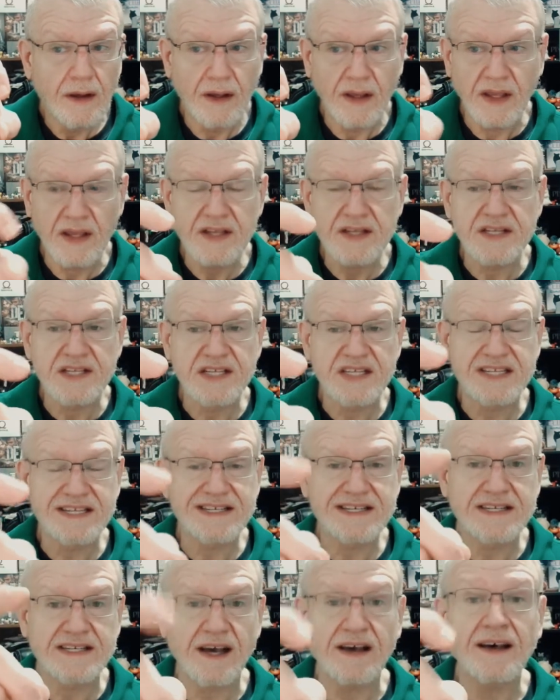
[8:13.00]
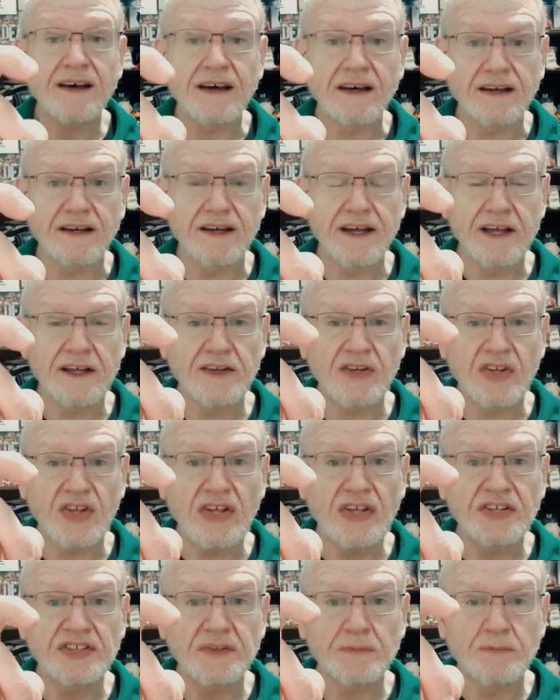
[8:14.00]
It's stuck, and
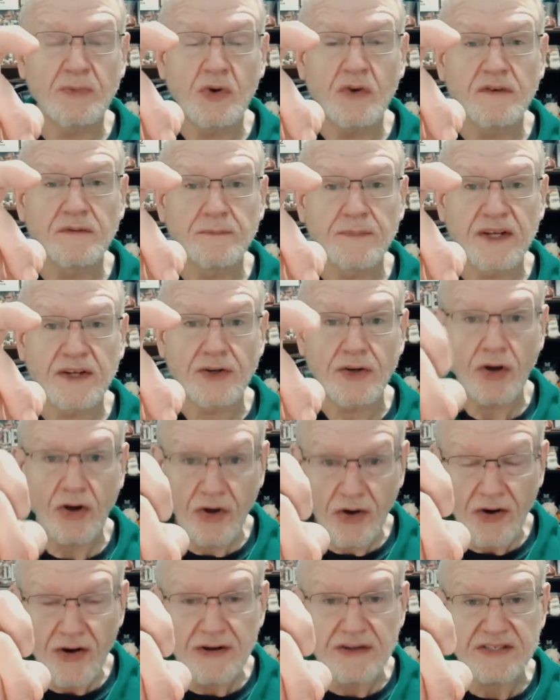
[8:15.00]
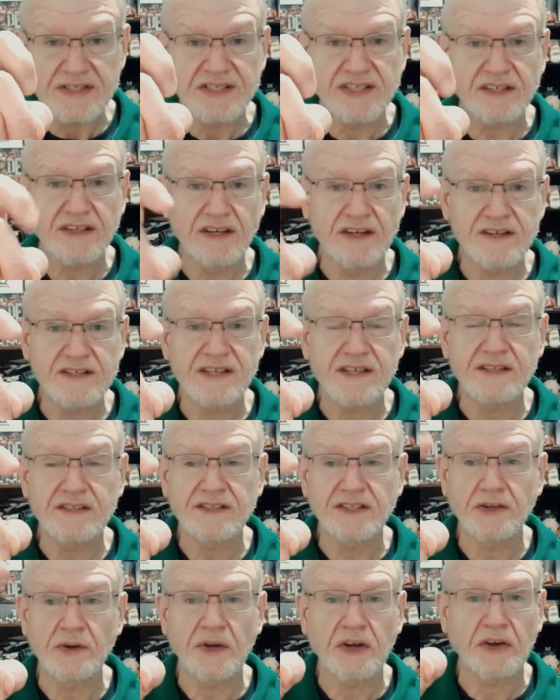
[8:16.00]
each movement hurts because
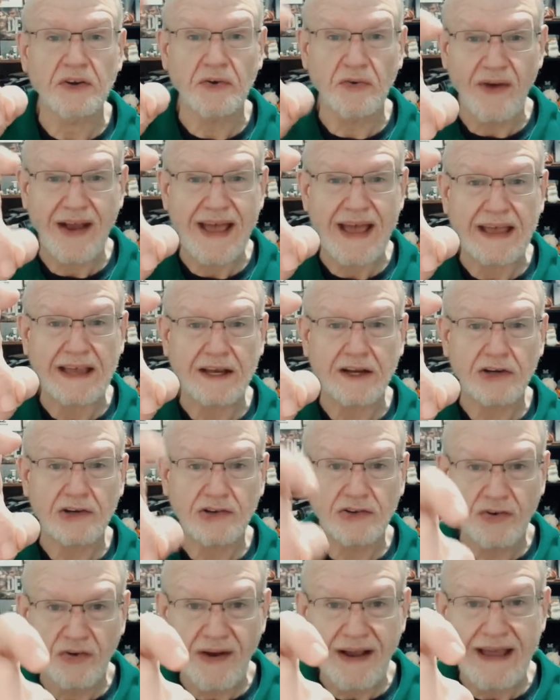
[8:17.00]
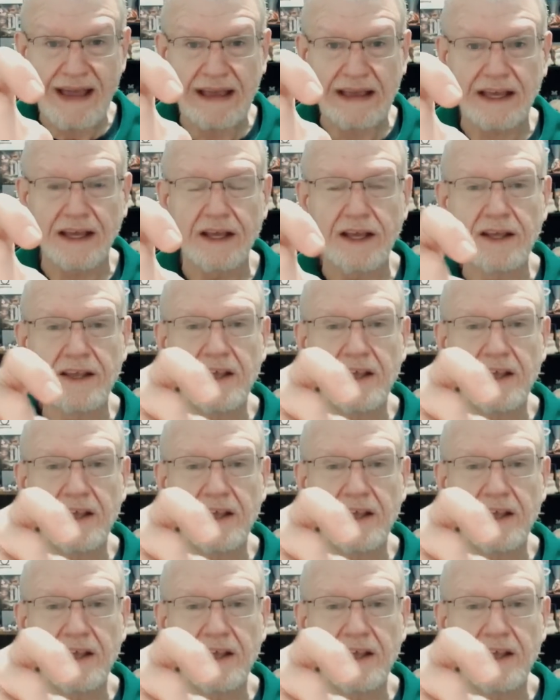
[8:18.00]
it's going crack, crack.